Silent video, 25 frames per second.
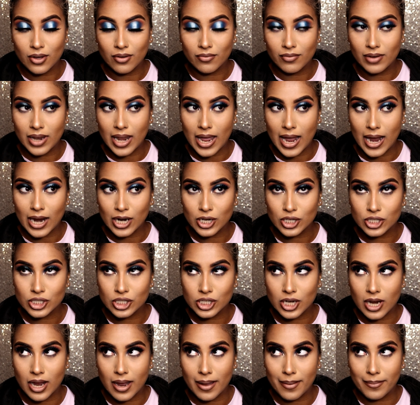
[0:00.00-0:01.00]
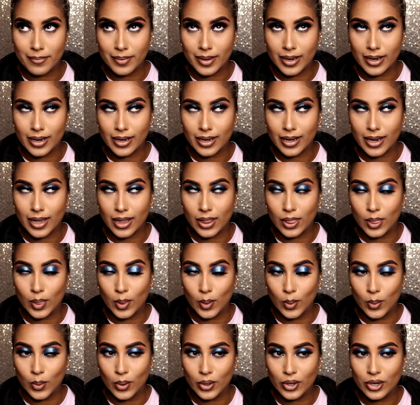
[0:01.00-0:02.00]
of lash. I mean,
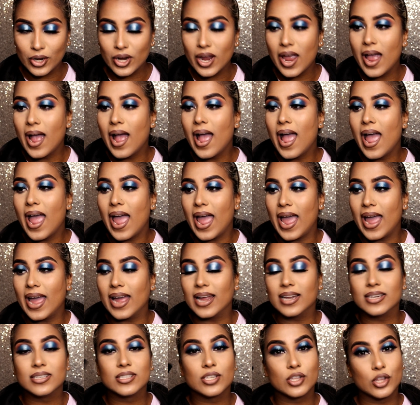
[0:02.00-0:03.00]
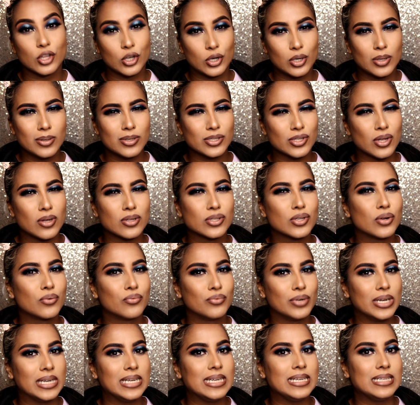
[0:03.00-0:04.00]
hello. And the glue is also
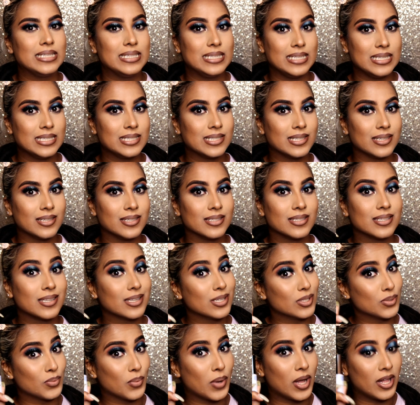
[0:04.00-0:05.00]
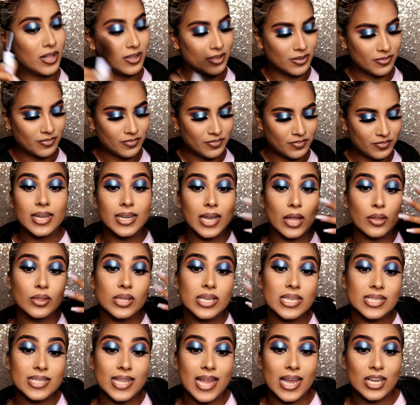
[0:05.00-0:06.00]
really decent as well. Now
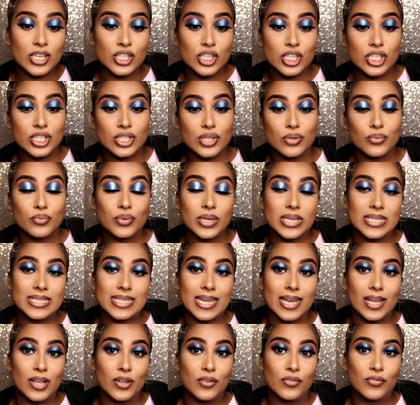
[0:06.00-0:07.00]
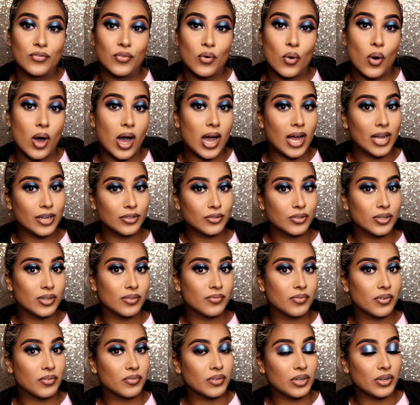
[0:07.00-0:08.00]
these lashes retail for
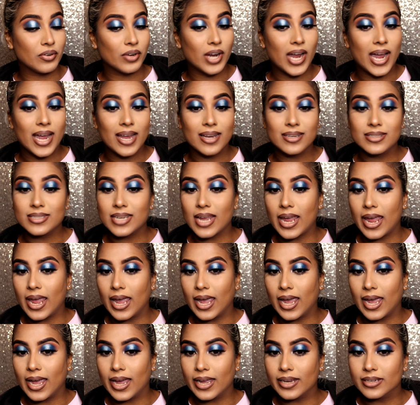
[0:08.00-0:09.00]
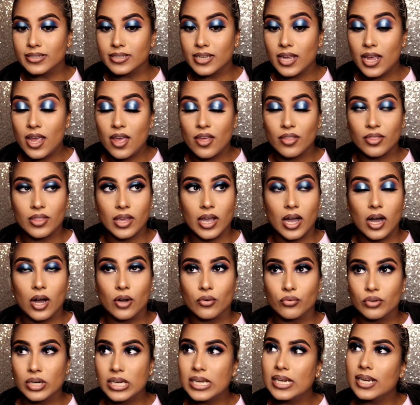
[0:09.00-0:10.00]
150 Rand and they
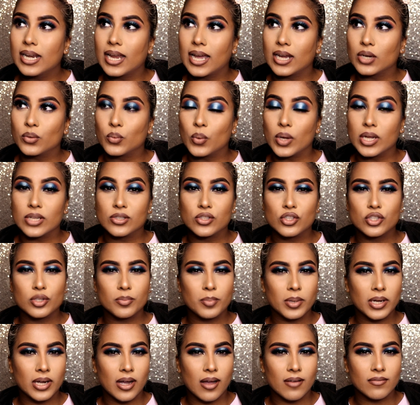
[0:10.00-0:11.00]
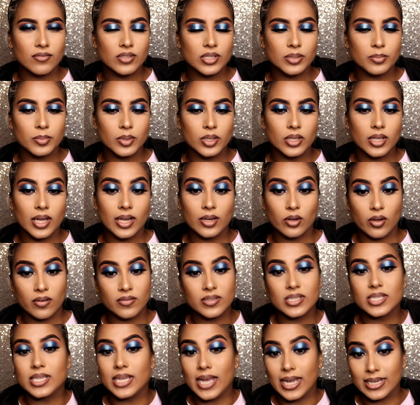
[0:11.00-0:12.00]
are really lightweight, super comfortable, and
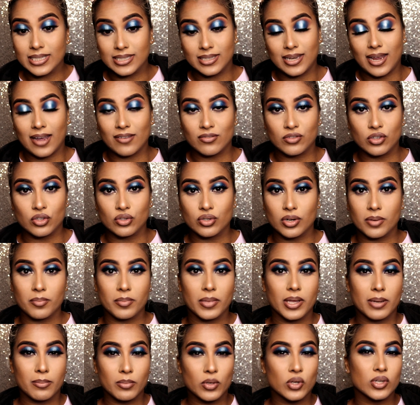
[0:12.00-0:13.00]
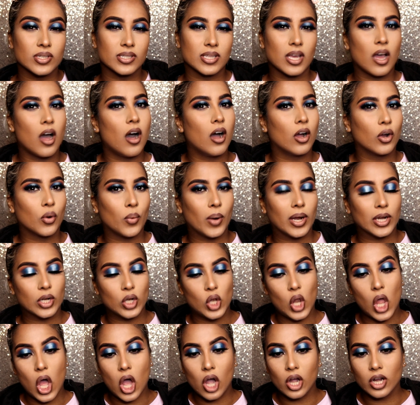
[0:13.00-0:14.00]
obviously I did have to trim them because they are quite
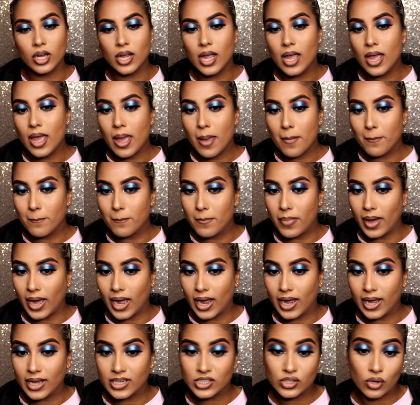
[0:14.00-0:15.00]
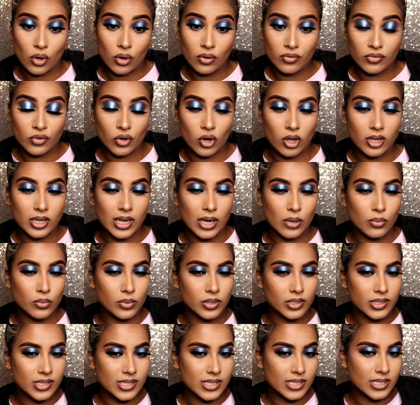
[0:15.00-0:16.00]
long, but overall I
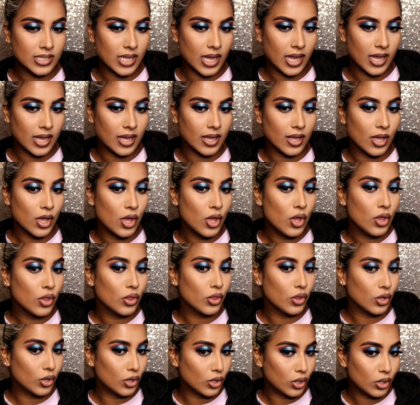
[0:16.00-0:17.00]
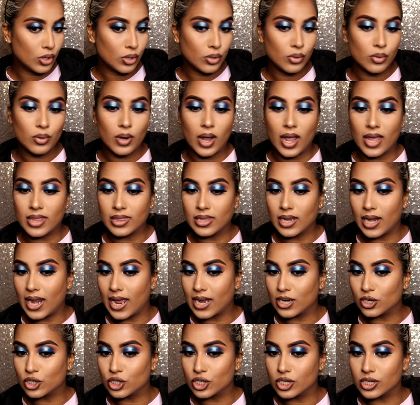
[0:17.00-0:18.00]
will say the glue and the
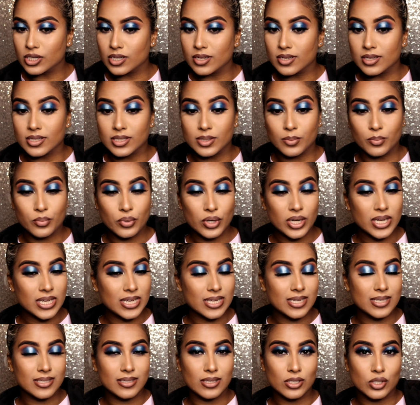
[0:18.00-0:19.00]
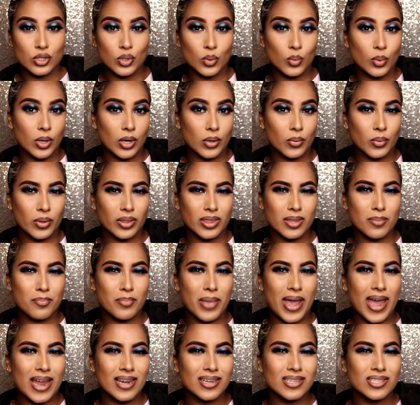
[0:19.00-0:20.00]
lashes pretty easy to work with. The
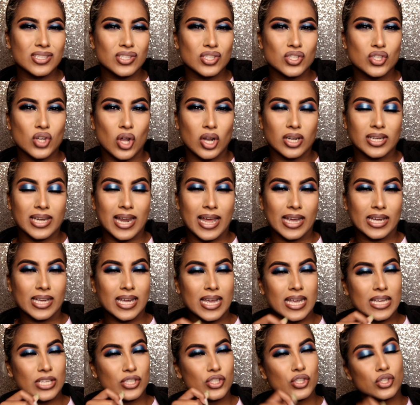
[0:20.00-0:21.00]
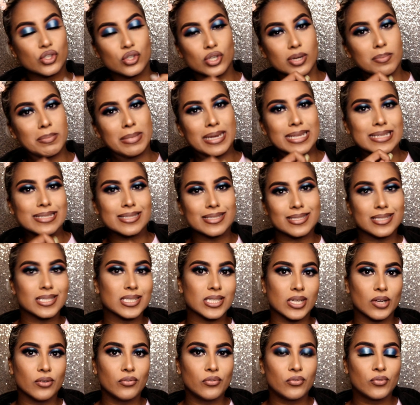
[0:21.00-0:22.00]
band is not like extremely
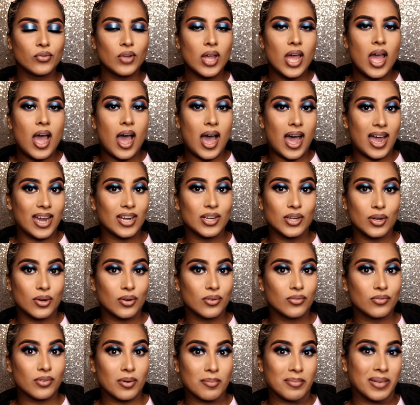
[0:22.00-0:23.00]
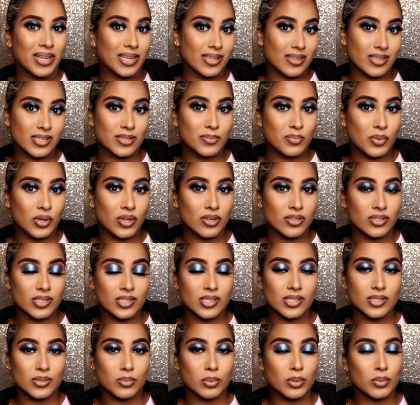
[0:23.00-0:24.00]
stiff. I know from like
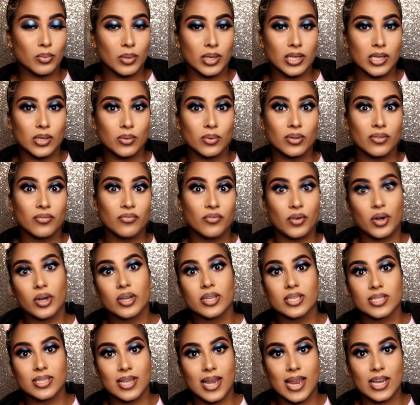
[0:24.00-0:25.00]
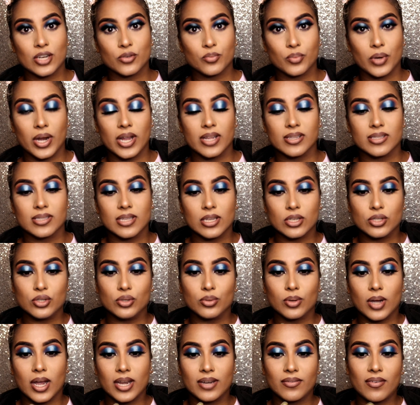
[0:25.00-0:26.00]
experiences with working with various lash brands that
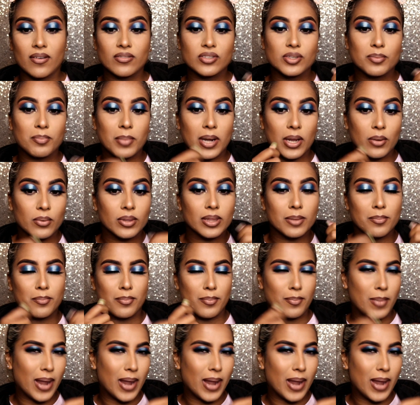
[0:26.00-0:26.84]
you kind of have to play with the